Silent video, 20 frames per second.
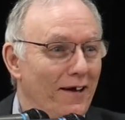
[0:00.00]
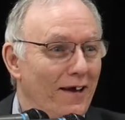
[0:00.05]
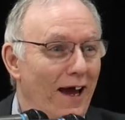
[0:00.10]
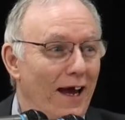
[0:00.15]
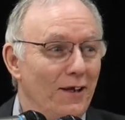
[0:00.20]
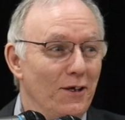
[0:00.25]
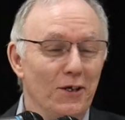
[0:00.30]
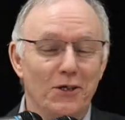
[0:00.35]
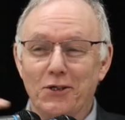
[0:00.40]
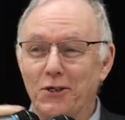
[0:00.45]

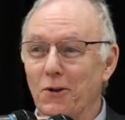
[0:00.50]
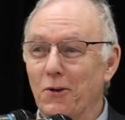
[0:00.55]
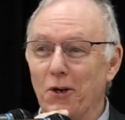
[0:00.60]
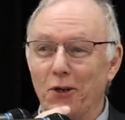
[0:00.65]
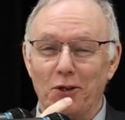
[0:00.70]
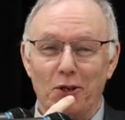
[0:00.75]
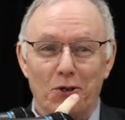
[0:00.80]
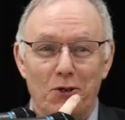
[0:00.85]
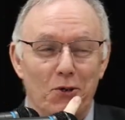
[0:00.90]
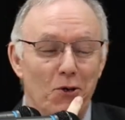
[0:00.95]
and you still
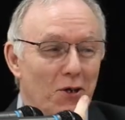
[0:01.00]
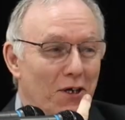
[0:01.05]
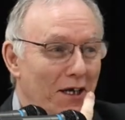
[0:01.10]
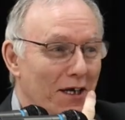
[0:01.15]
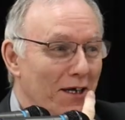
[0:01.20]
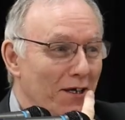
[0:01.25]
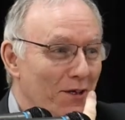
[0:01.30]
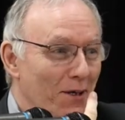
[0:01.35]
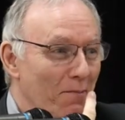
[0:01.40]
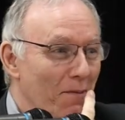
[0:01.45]
got the
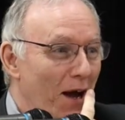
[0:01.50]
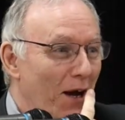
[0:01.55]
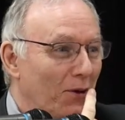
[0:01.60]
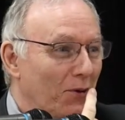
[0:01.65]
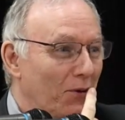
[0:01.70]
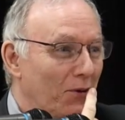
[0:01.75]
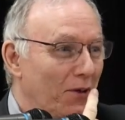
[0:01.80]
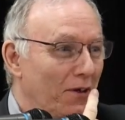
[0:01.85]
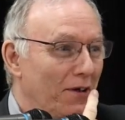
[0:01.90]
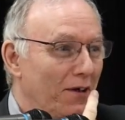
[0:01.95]
cookie in your
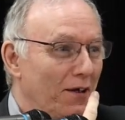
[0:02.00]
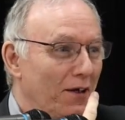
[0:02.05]
mouth.